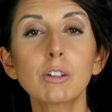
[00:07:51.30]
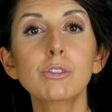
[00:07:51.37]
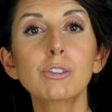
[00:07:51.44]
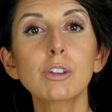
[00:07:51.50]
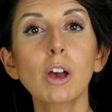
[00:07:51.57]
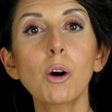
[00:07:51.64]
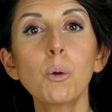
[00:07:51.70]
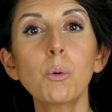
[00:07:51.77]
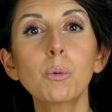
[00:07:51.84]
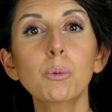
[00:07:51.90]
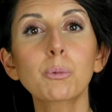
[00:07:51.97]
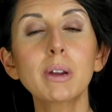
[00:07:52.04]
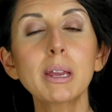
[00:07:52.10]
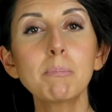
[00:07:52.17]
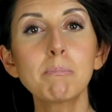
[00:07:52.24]
So
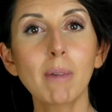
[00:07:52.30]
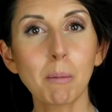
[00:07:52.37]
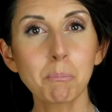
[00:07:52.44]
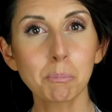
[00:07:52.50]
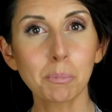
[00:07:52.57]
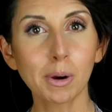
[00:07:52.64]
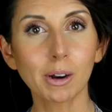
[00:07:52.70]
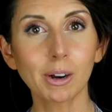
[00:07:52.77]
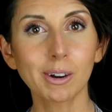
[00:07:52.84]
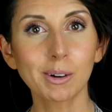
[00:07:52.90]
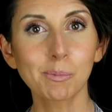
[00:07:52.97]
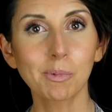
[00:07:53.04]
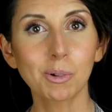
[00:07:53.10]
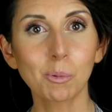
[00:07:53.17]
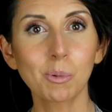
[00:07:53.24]
remember,
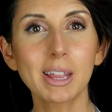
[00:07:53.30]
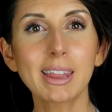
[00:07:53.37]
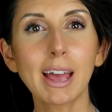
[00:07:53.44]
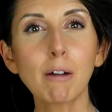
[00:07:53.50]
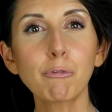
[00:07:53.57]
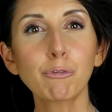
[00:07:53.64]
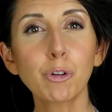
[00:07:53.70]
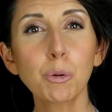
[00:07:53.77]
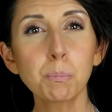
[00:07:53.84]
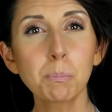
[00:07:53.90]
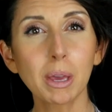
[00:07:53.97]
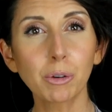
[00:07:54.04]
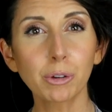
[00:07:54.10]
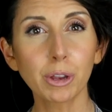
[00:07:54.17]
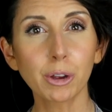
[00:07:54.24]
when that
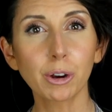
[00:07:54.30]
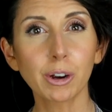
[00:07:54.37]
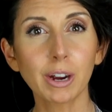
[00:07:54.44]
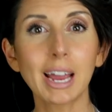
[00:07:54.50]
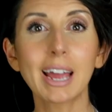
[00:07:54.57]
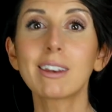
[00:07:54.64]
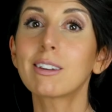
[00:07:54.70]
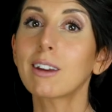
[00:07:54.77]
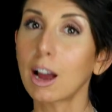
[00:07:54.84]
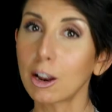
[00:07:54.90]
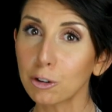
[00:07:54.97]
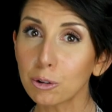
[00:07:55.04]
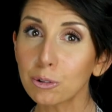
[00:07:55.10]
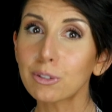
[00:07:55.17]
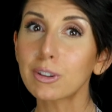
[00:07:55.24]
familiar and
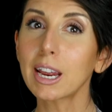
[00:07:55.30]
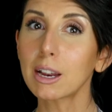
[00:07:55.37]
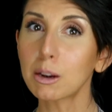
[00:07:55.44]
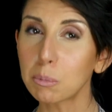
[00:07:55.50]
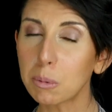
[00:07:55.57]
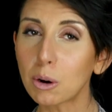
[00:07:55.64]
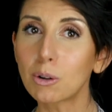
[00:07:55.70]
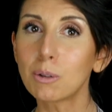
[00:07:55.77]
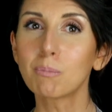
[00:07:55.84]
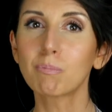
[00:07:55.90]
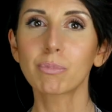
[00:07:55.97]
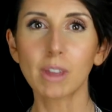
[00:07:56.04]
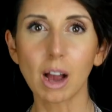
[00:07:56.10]
understandable